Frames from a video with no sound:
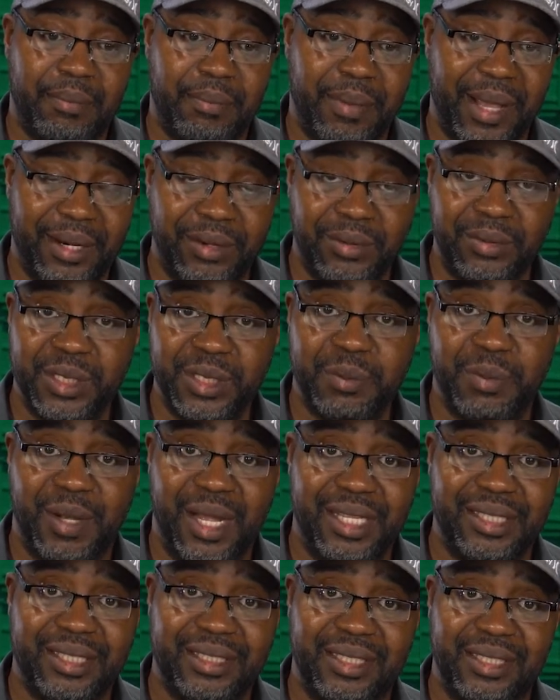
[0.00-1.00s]
pedal
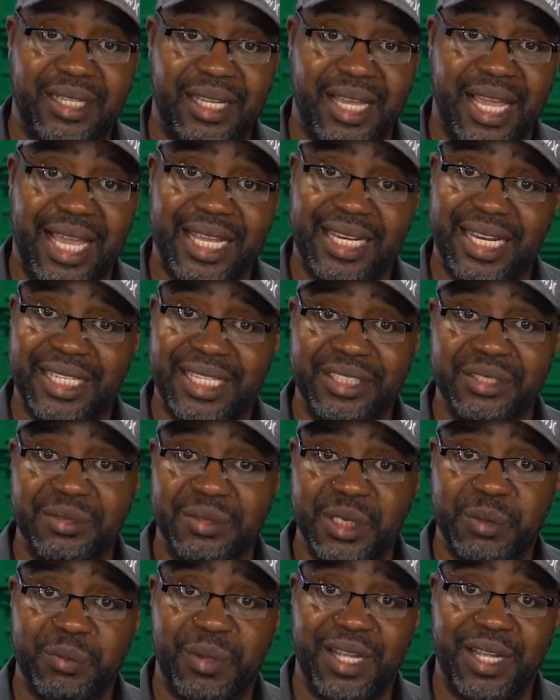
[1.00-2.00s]
response and engine
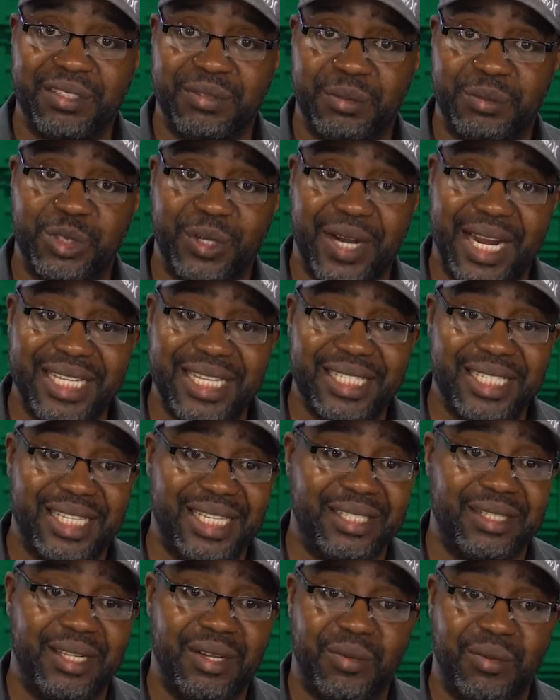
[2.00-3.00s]
response from
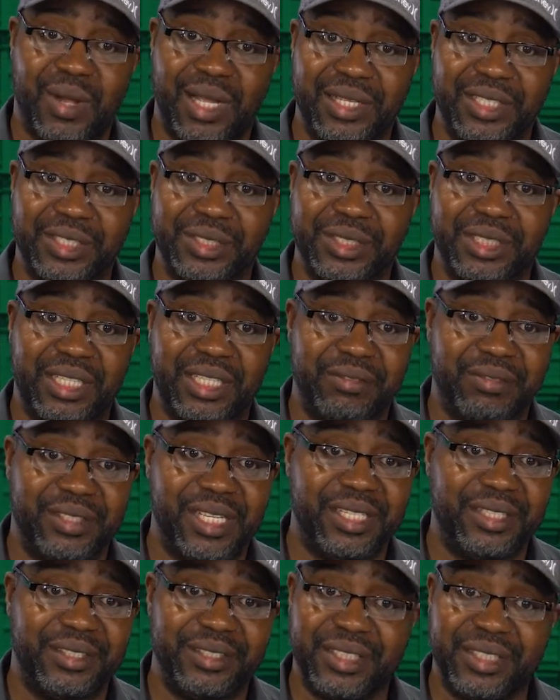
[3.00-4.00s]
transient while you're
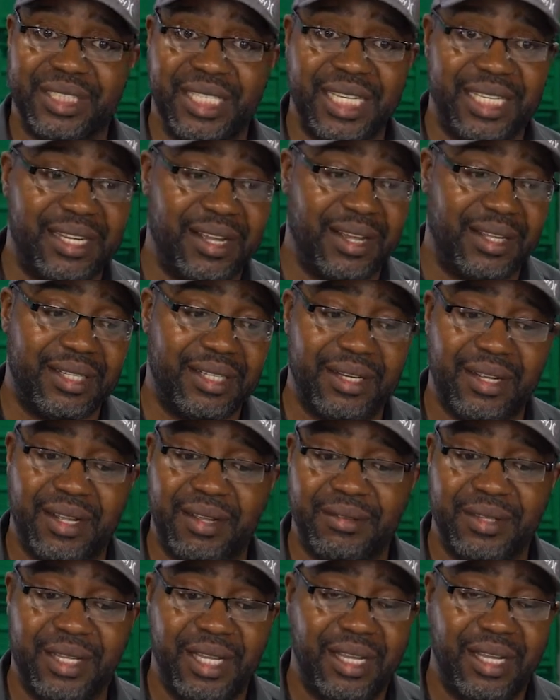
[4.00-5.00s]
shifting or just getting on and
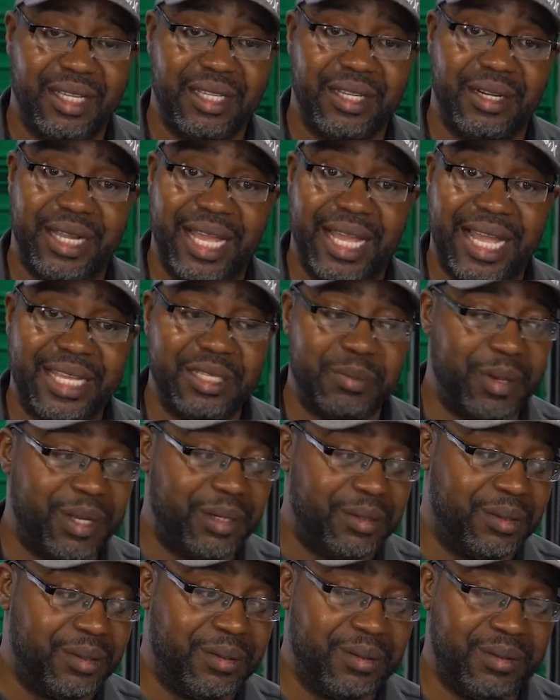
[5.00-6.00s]
off your gas
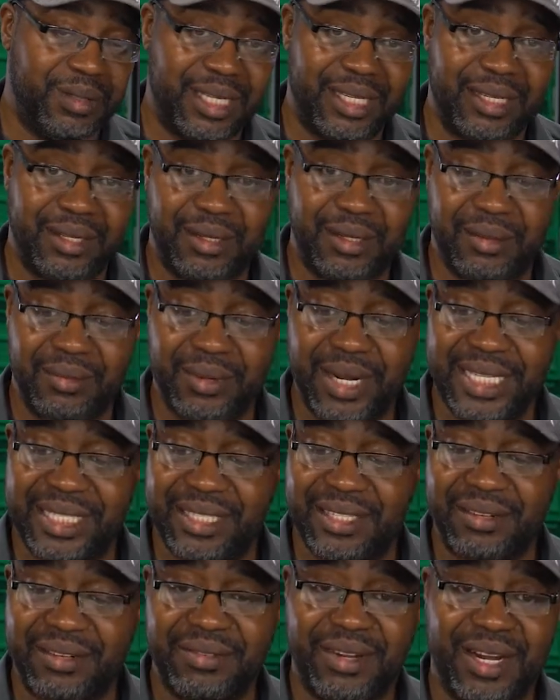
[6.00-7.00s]
pedal in a
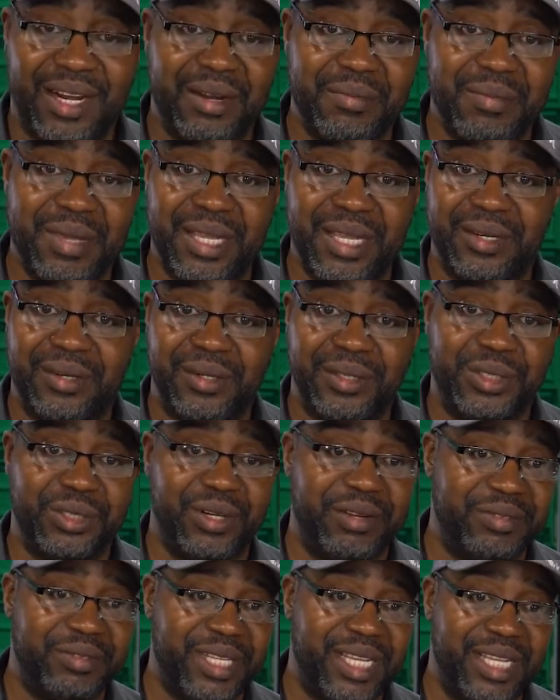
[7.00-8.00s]
racing environment or
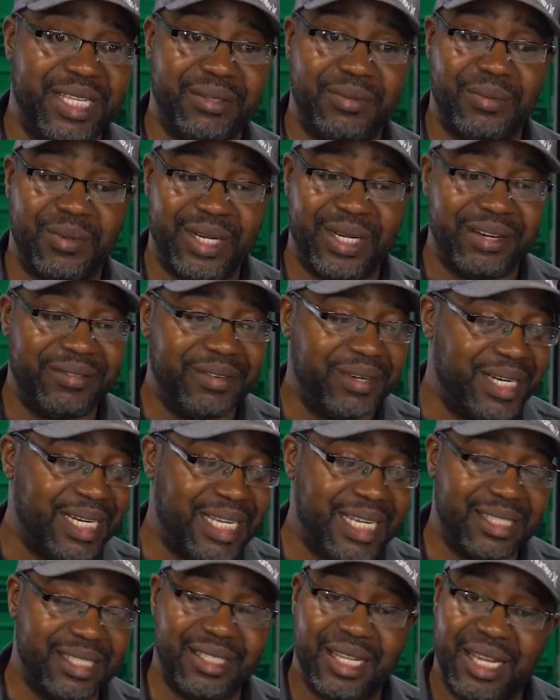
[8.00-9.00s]
drifting, whatever it
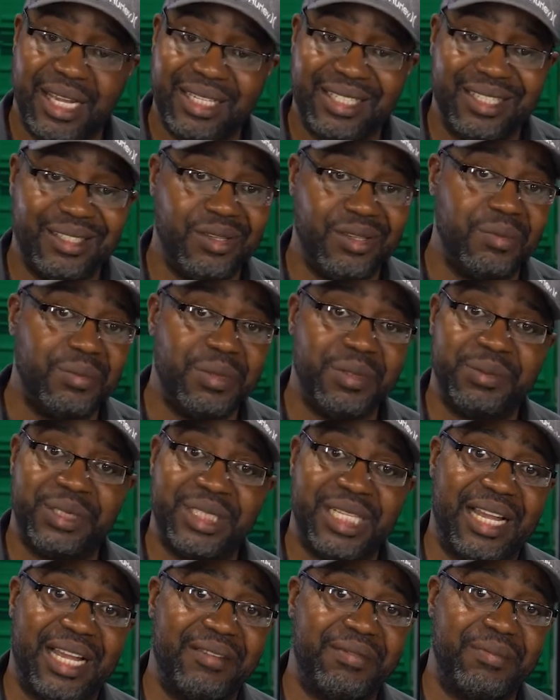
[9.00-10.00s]
is, the aluminum
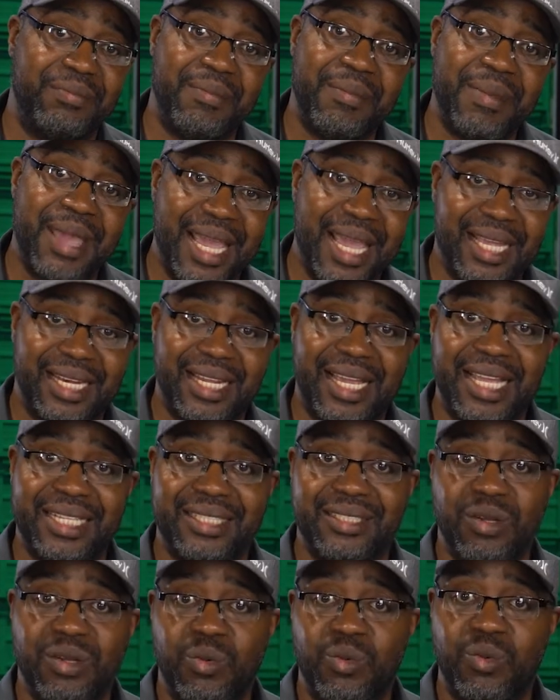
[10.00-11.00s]
shaft, man,
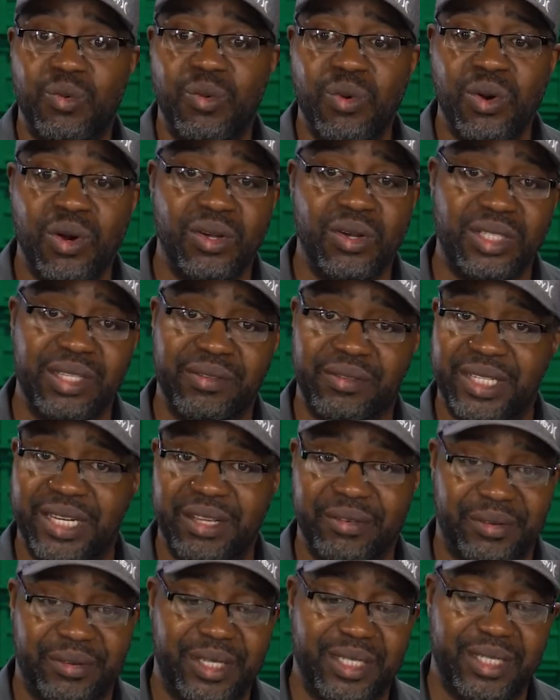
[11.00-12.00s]
it's a world of a
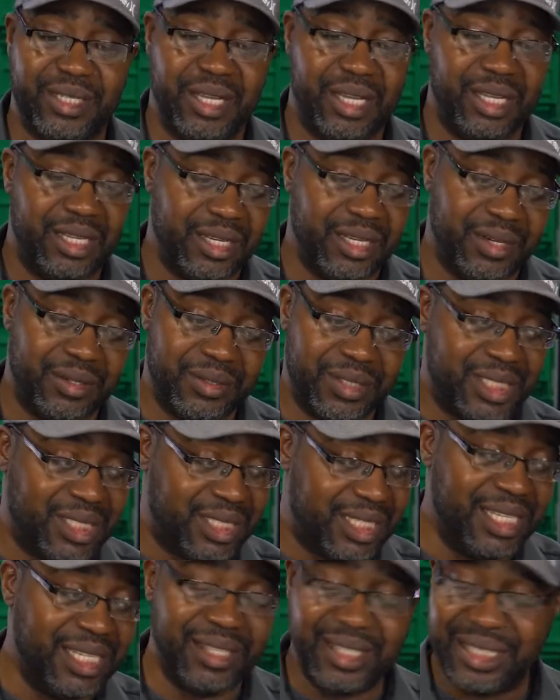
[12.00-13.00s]
difference. You know, the
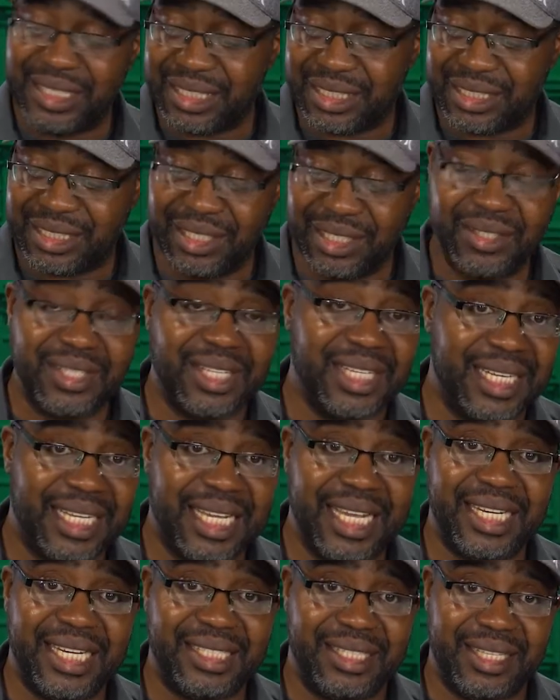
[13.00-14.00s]
steel is still gonna
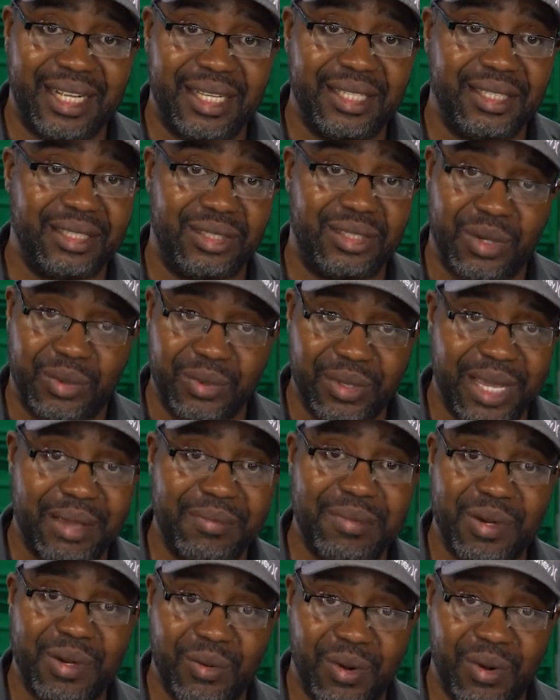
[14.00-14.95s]
get it done. Don't get me